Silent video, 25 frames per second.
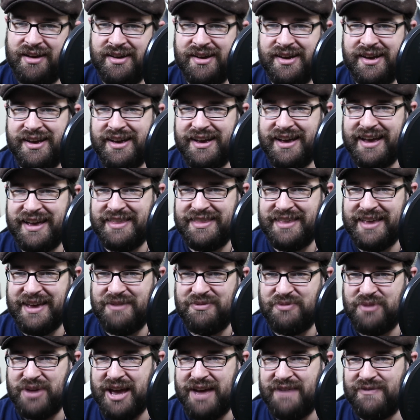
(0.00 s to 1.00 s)
and then
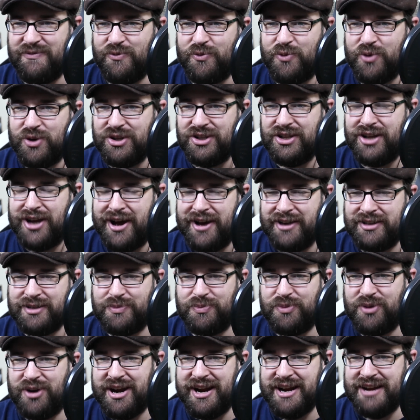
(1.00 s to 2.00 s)
we have Will
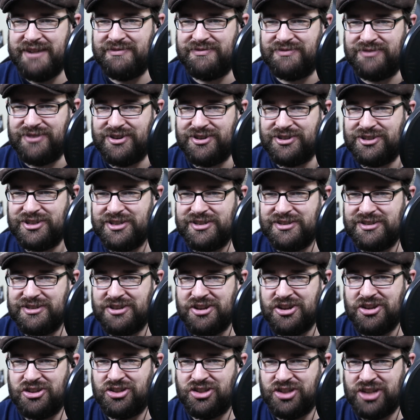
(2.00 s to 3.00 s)
Ospreay versus
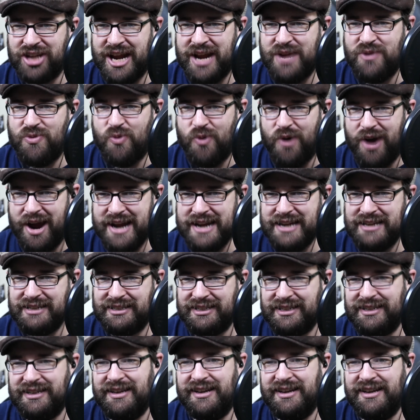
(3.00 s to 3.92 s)
Jay White,